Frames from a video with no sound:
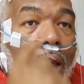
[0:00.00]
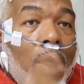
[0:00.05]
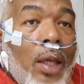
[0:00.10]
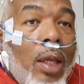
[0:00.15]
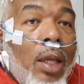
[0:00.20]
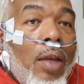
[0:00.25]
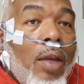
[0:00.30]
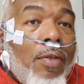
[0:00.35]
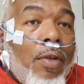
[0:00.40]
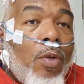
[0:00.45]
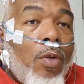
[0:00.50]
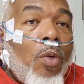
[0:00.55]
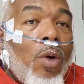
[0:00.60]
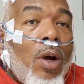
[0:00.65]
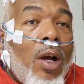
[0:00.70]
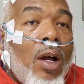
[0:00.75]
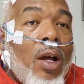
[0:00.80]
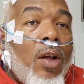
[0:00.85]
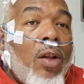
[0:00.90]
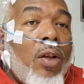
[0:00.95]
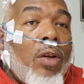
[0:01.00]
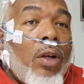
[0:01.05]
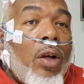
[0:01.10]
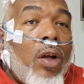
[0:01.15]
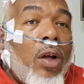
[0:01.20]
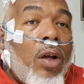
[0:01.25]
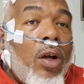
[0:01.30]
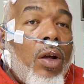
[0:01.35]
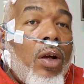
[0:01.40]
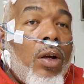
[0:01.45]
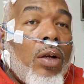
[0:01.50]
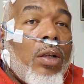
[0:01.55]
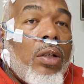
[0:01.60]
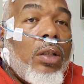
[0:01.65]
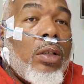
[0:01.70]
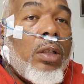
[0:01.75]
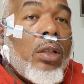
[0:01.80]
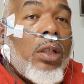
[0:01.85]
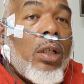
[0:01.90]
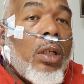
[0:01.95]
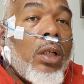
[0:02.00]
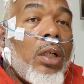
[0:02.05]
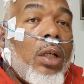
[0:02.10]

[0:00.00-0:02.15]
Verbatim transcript: Even wild hogs